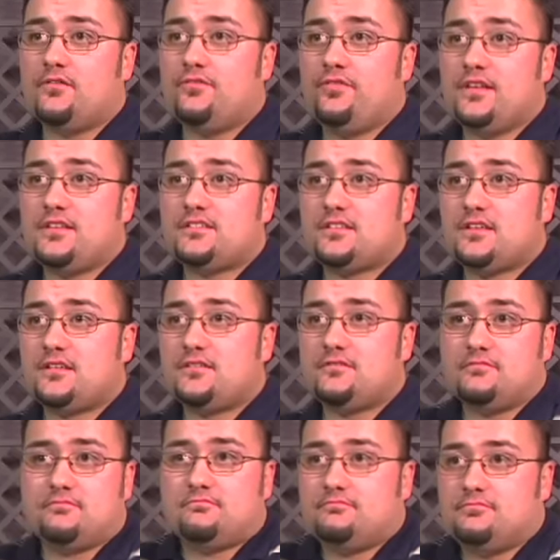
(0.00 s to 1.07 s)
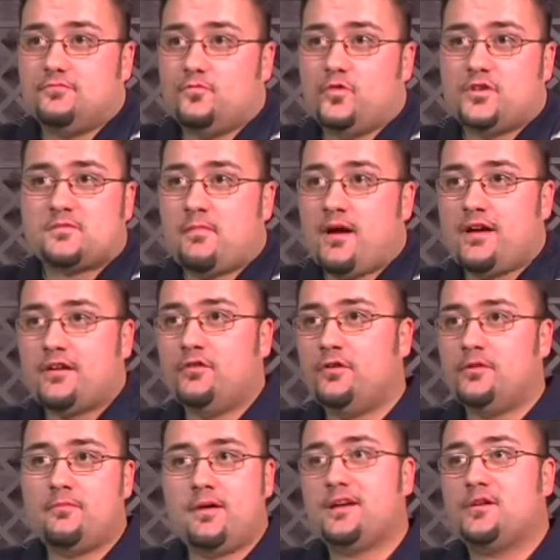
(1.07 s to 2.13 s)
Vincent was
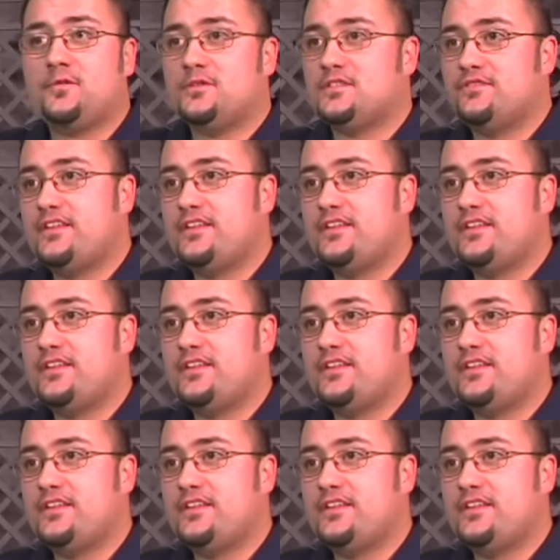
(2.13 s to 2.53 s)
Michael and Michael was